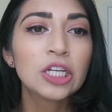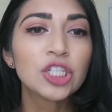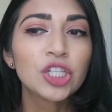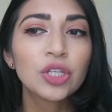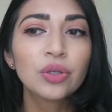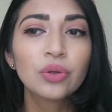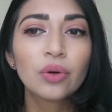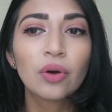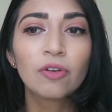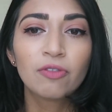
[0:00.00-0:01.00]
Do
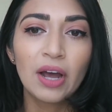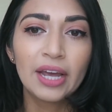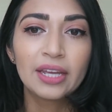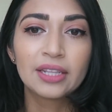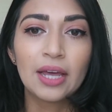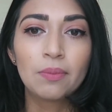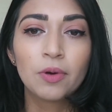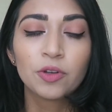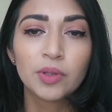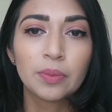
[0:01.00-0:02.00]
you find that
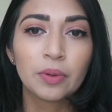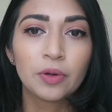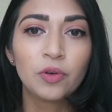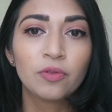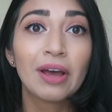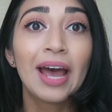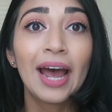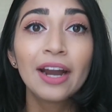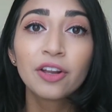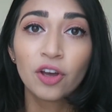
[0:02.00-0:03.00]
most people who've
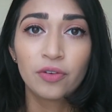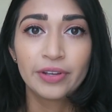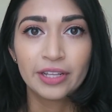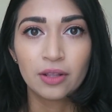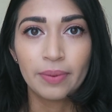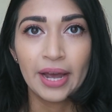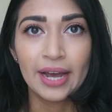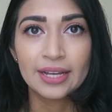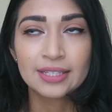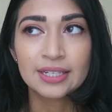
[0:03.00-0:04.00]
had COVID in the
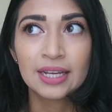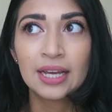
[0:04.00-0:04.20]
past